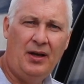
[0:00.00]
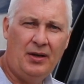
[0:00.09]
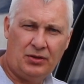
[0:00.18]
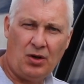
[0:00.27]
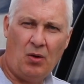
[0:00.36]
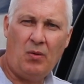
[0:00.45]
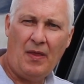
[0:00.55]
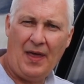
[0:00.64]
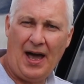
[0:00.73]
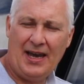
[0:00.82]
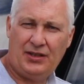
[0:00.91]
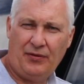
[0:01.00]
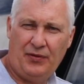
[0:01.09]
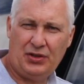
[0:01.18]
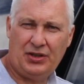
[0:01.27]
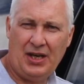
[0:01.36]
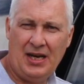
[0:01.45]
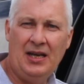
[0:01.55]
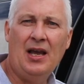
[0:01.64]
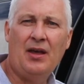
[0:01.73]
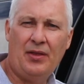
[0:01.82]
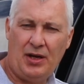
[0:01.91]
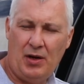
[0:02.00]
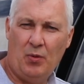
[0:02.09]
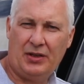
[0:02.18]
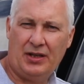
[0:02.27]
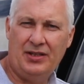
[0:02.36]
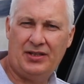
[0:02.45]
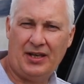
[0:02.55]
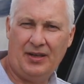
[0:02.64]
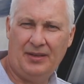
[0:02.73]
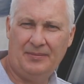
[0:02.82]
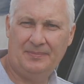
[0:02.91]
So that is the first thing that you would consider.